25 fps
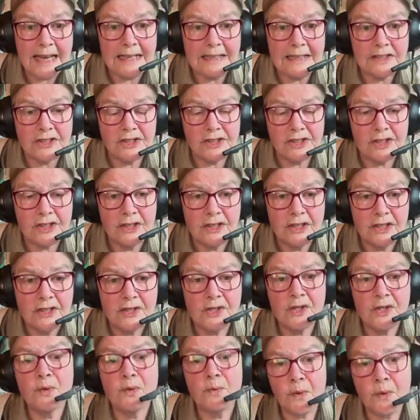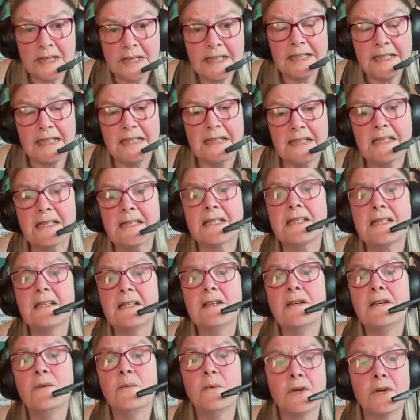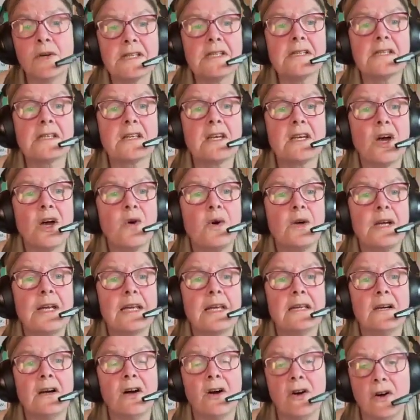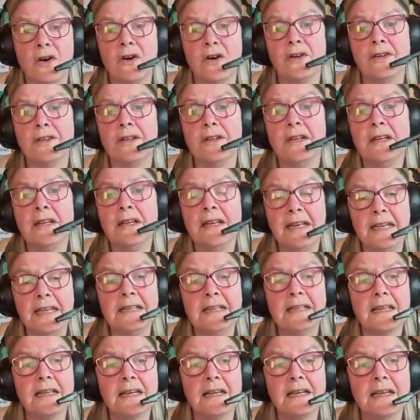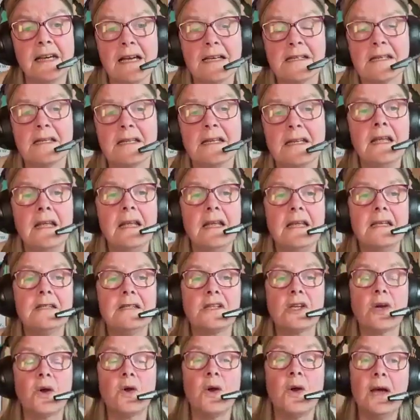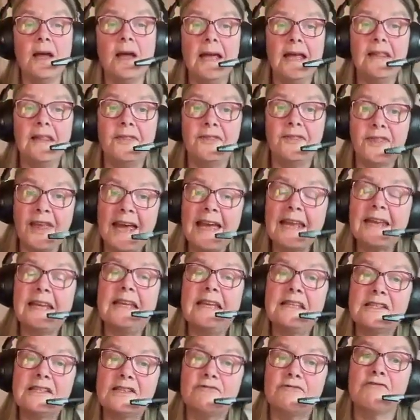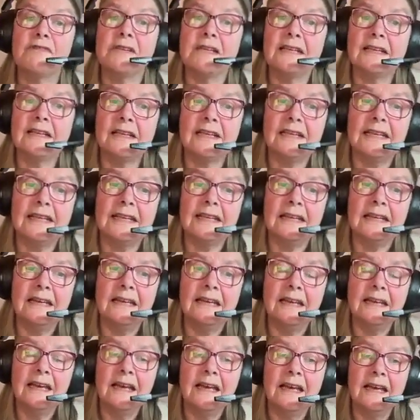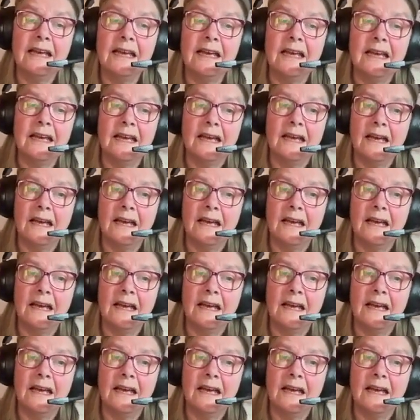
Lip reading: obliged to witness what is going on in Gaza. So that is really